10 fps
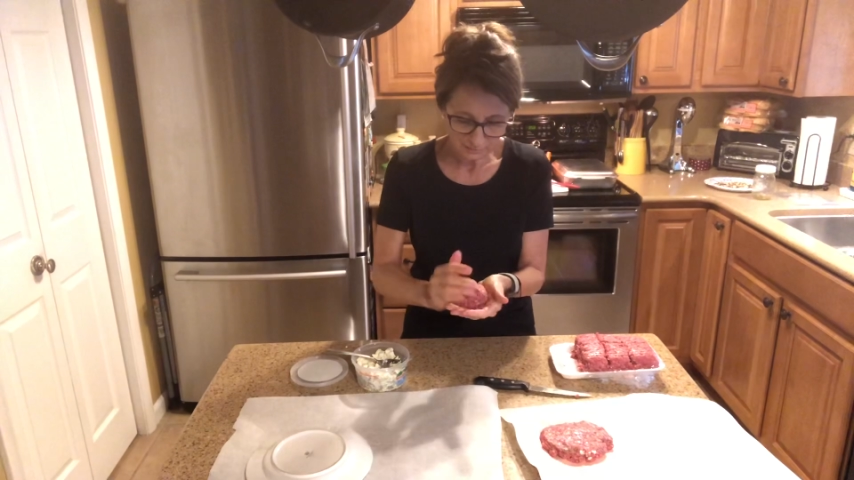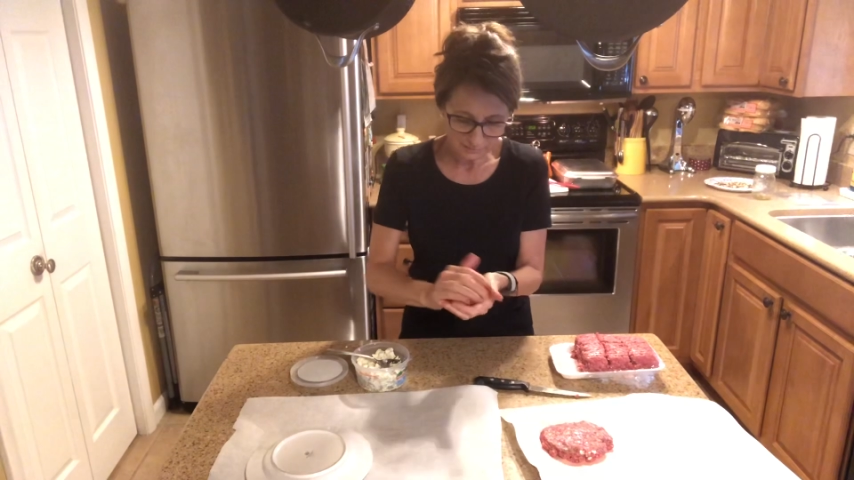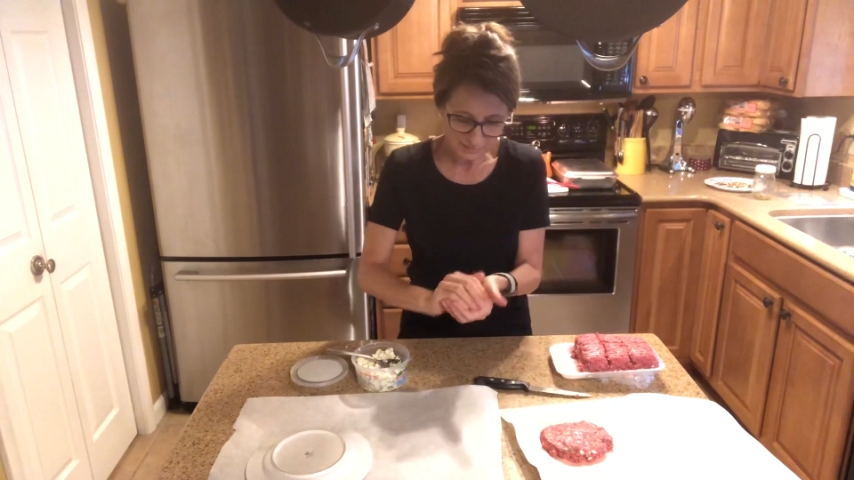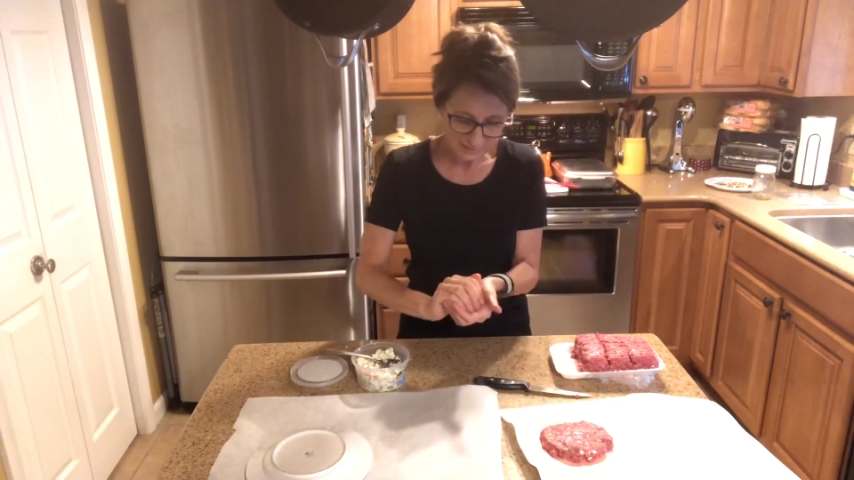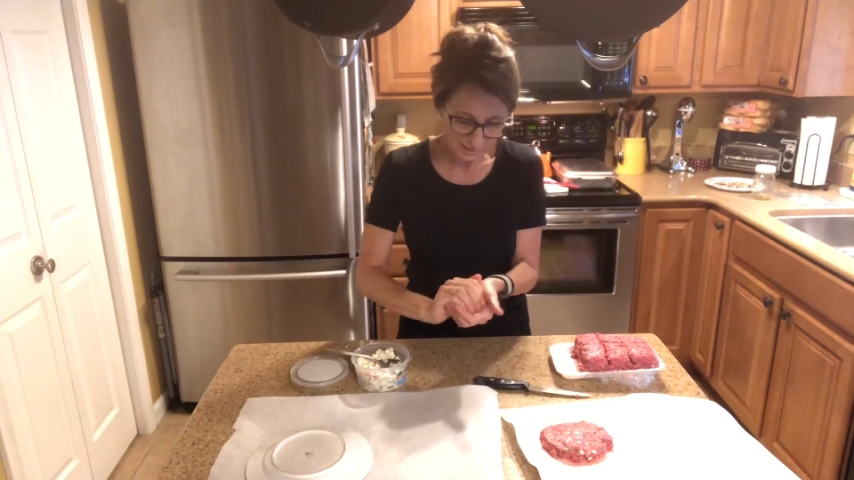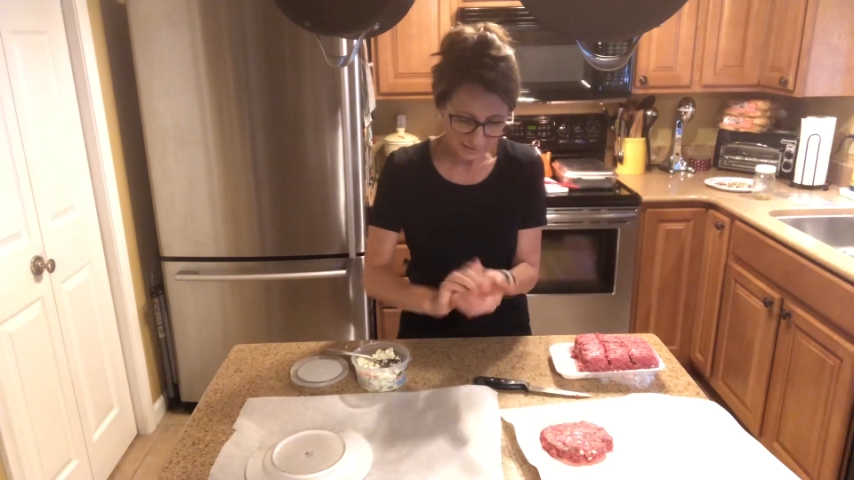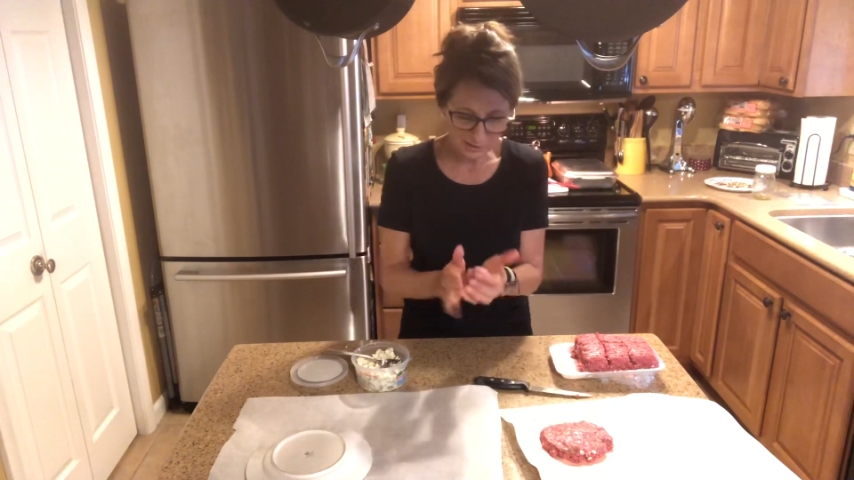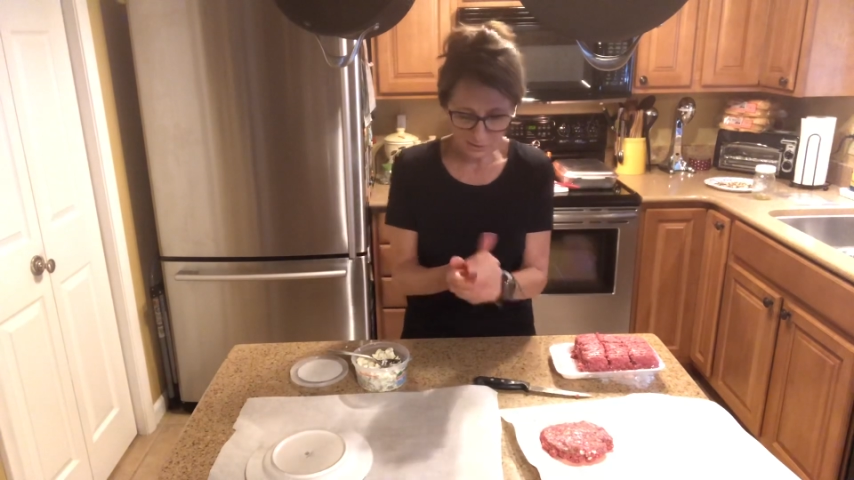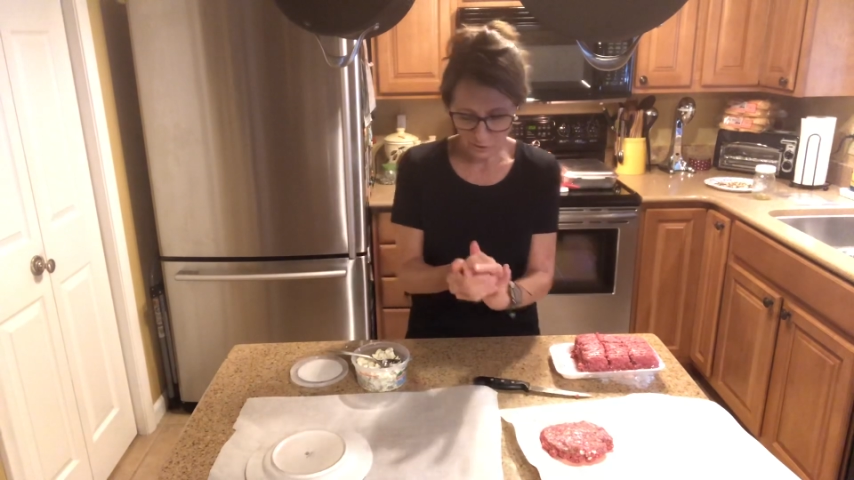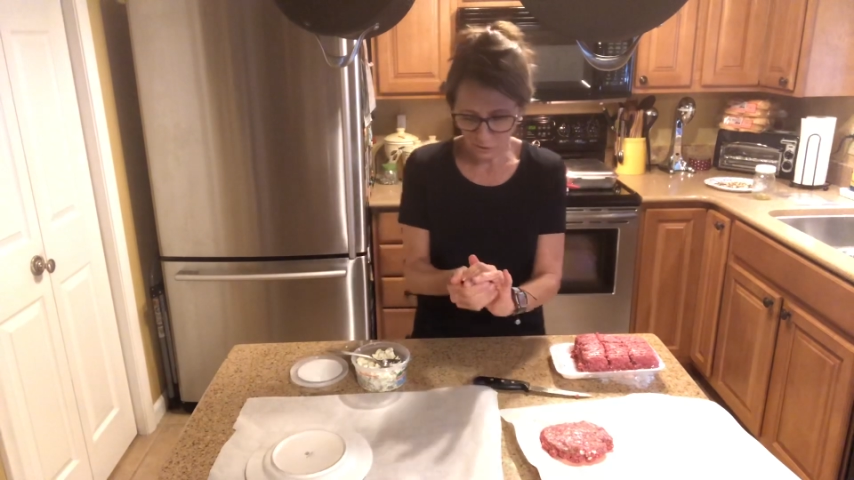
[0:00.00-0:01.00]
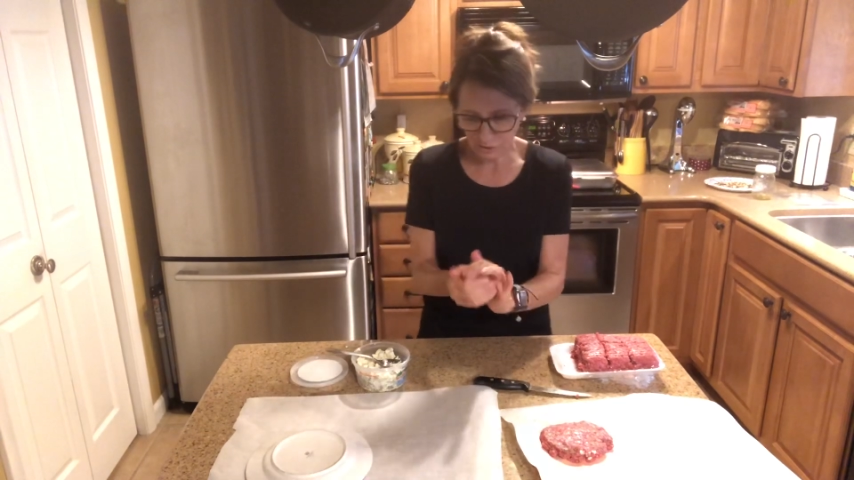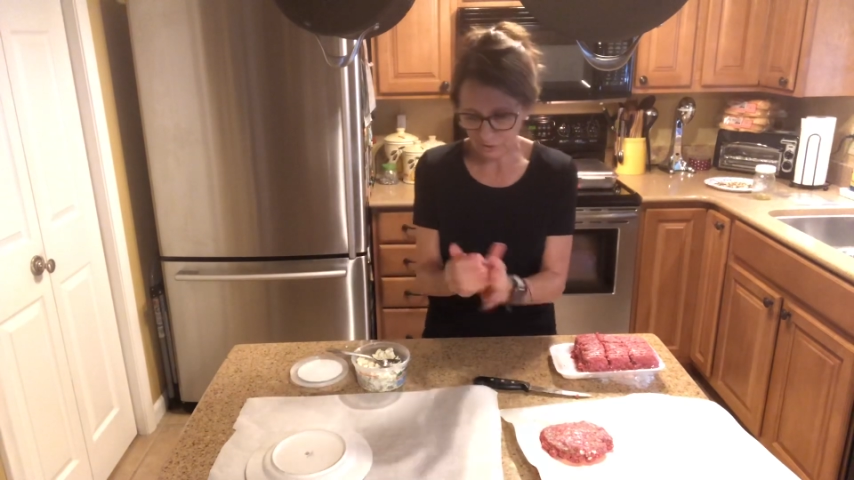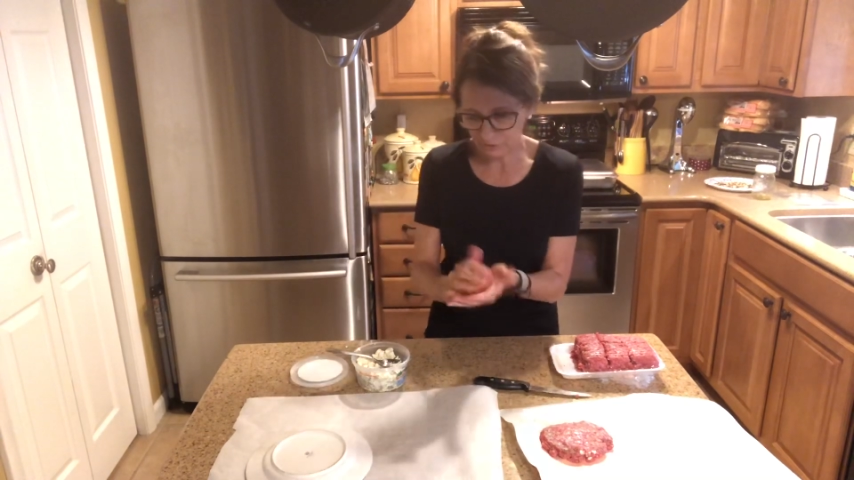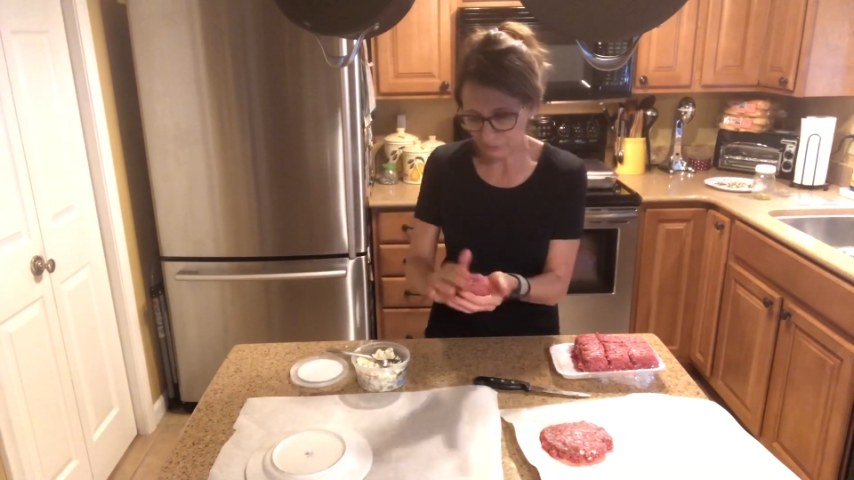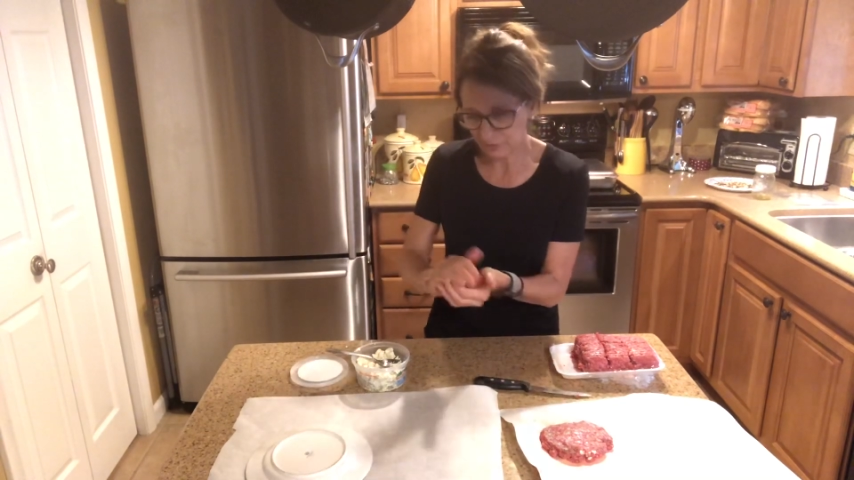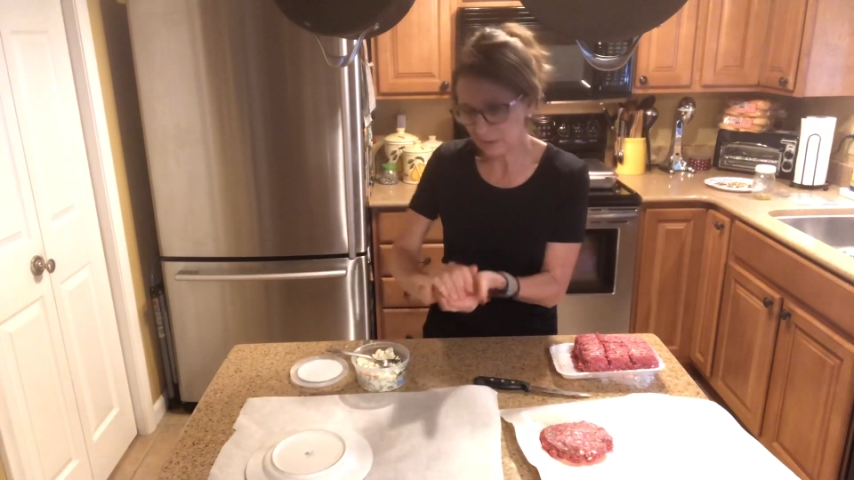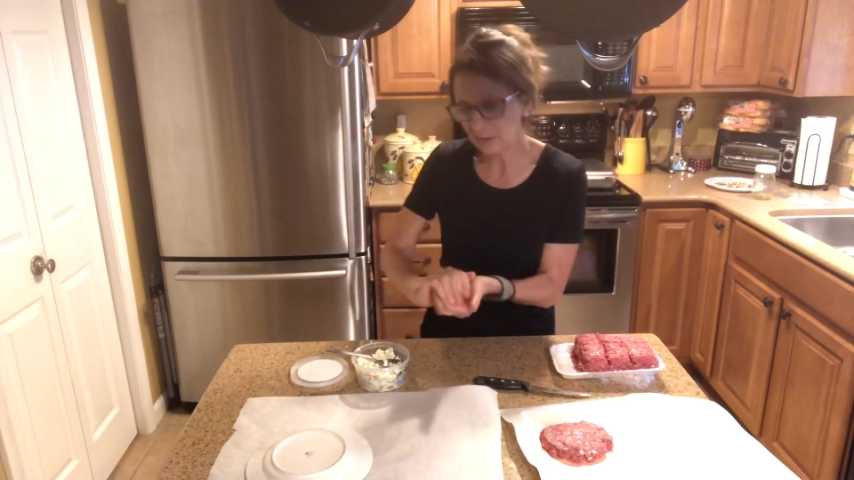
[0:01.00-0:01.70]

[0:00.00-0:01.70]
Vidalia onions. I